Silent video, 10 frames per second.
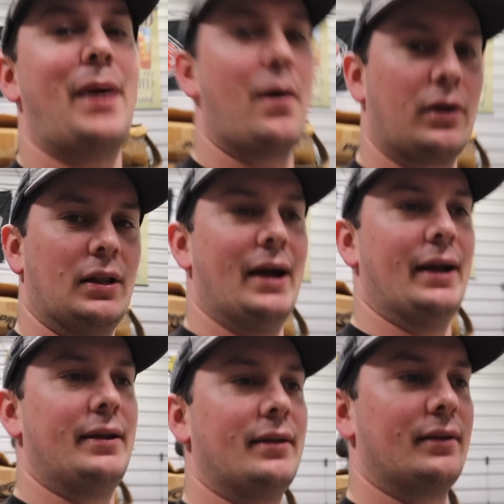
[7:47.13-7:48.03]
Power
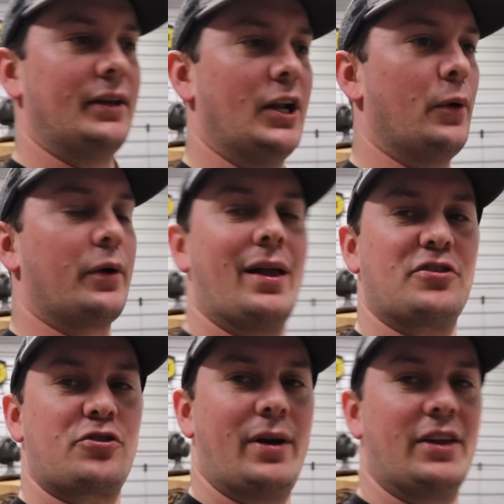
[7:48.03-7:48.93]
Glide. You know, it'll have
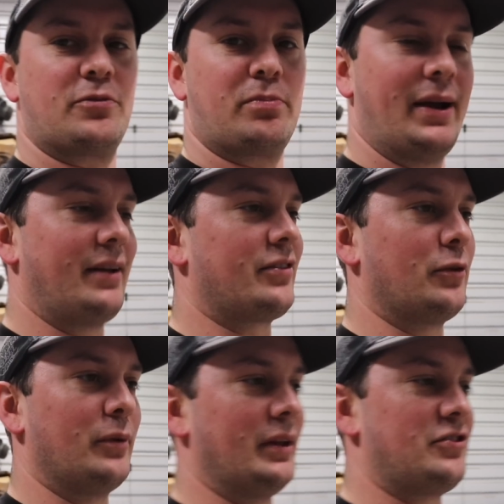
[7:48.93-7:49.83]
a trans brake, so
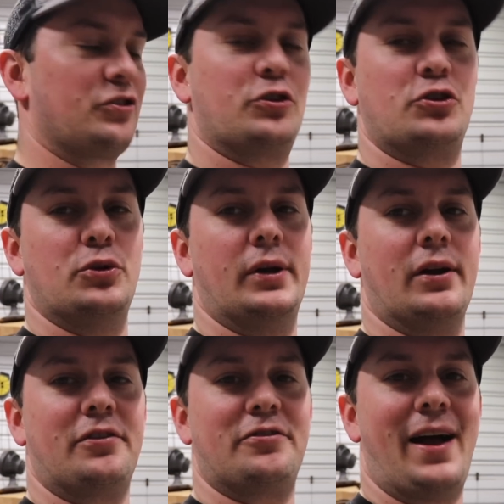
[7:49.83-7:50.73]
really it's just the two
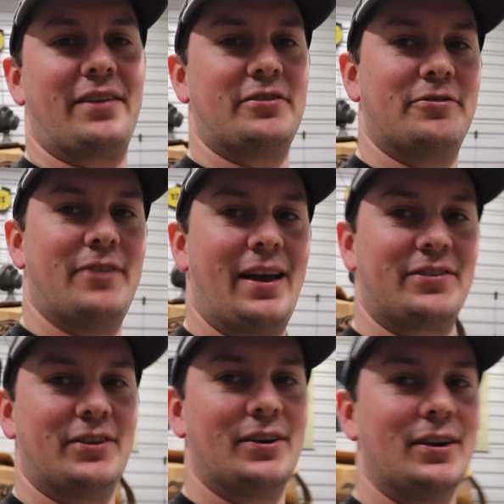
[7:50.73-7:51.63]
gears, fast and
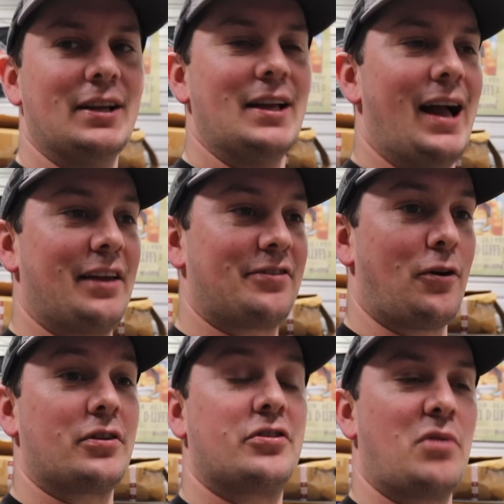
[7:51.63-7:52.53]
faster. As
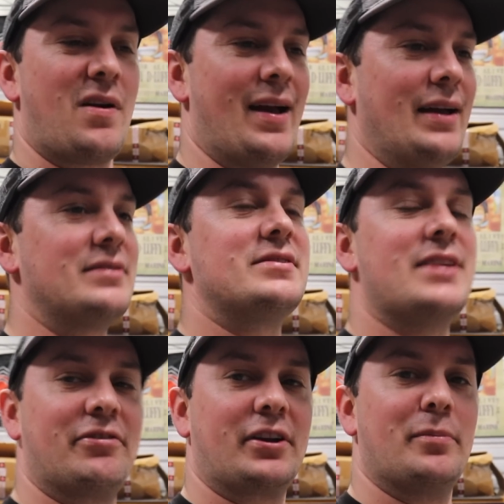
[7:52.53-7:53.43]
far as the rear end,
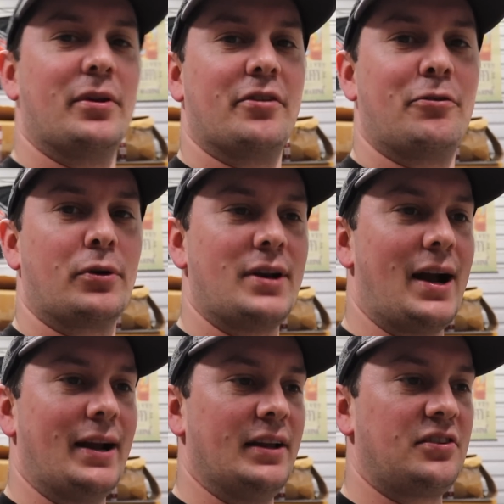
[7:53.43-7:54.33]
definitely gonna build a Ford
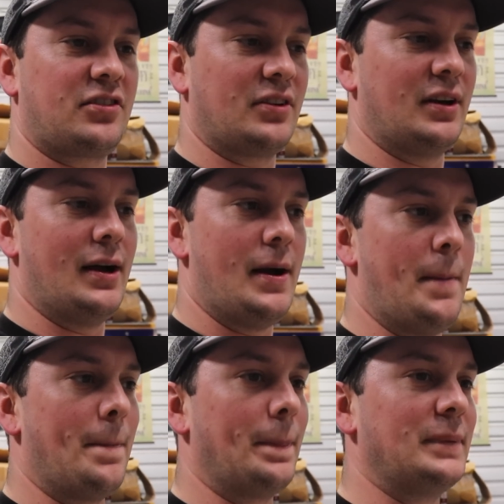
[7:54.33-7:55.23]
9-inch.
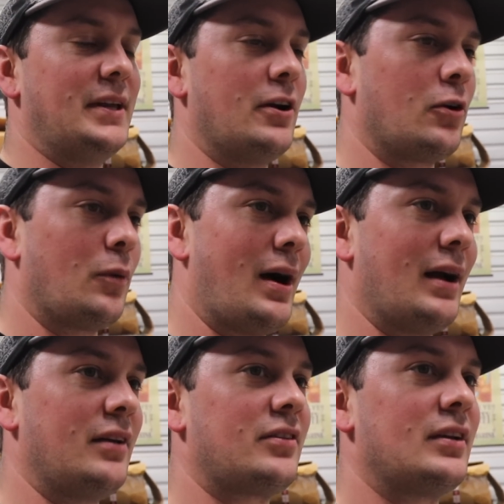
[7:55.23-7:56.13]

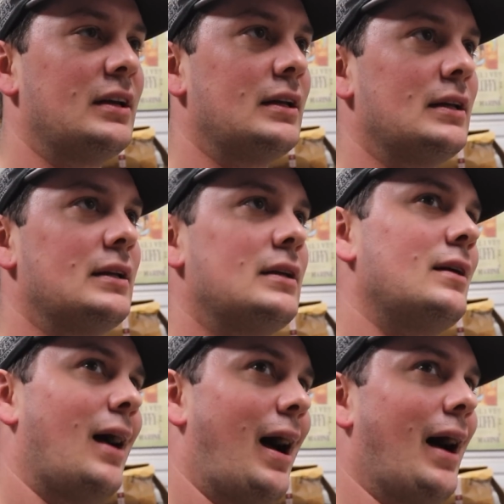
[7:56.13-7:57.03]
Gear-wise,
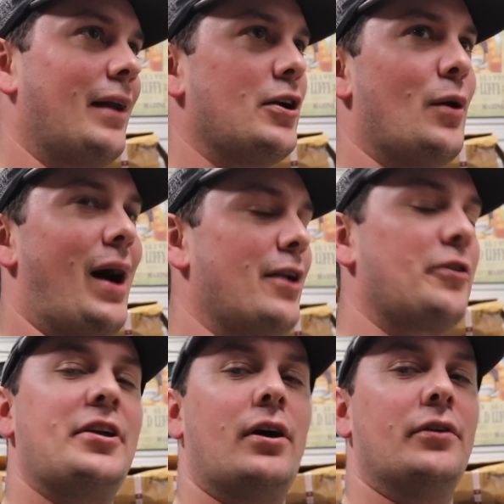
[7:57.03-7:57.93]
I don't know. I
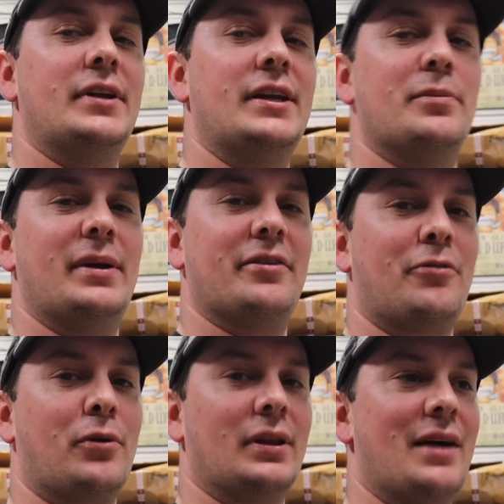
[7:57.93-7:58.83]
don't think I'll need to be at
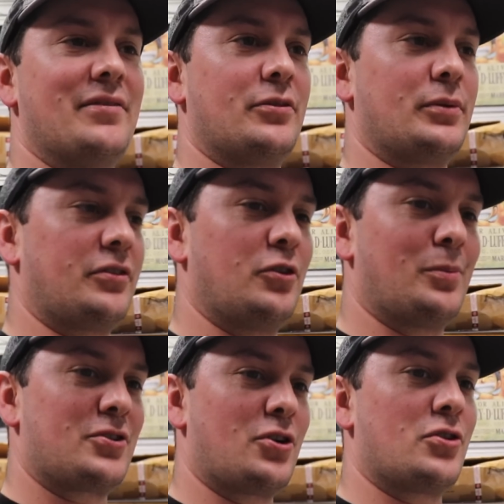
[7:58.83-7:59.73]
411s with the
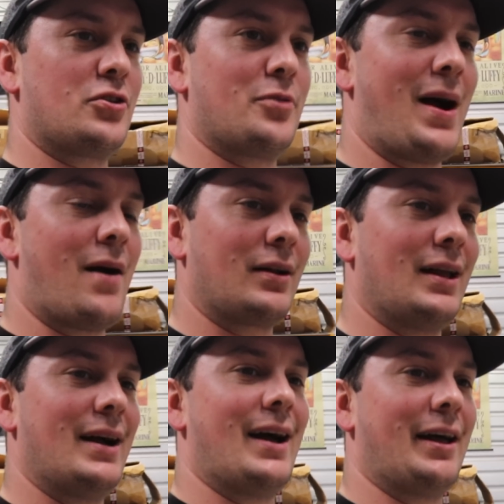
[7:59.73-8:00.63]
supercharger and a Power
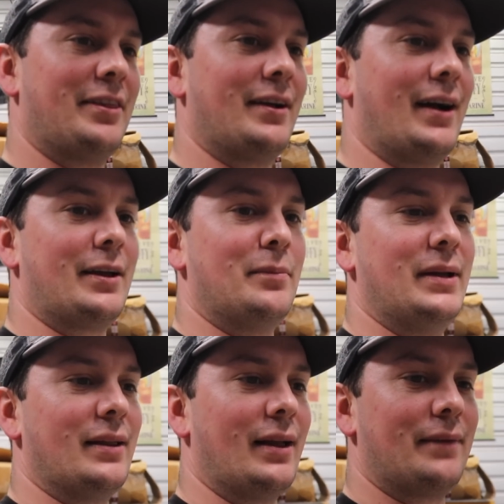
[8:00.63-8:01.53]
Glide. I think I could
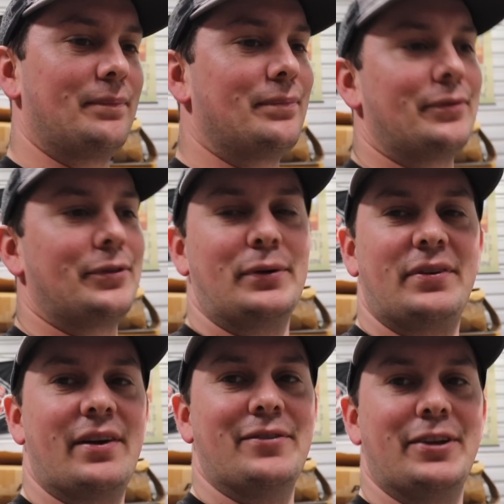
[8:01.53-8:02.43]
be like
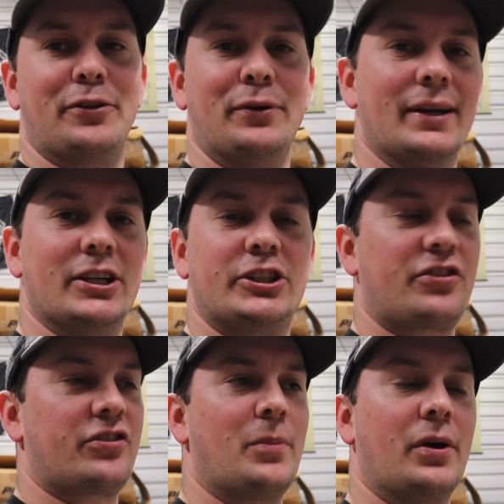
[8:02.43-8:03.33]
373-ish,
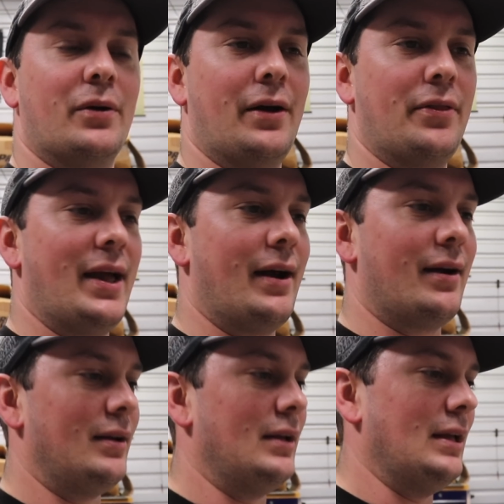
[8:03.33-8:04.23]
somewhere around
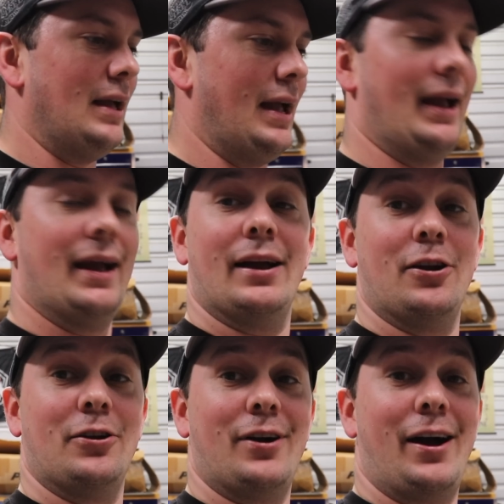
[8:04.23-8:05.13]
there.
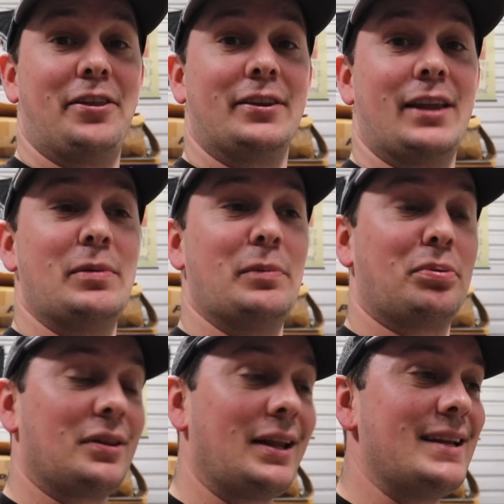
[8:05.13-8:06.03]
And I think that'd be
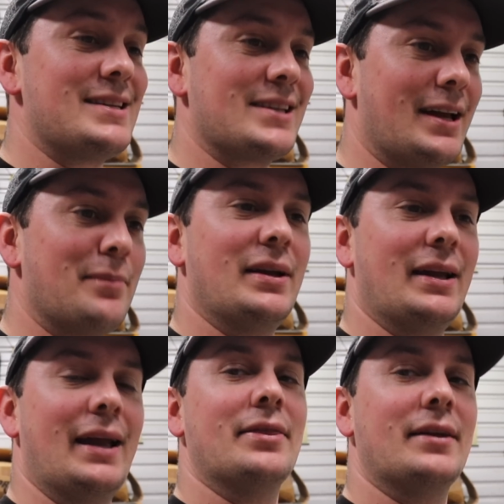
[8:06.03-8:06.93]
plenty to get
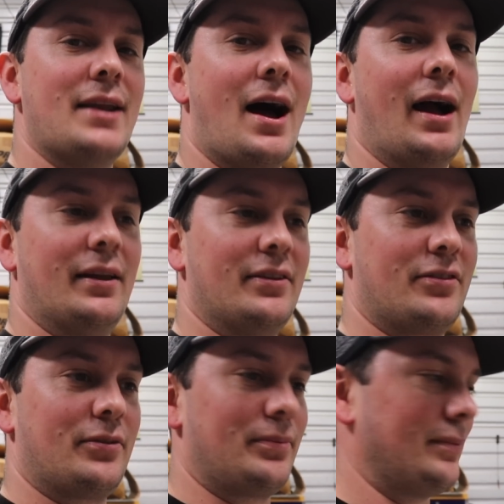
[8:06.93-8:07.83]
me in the nines.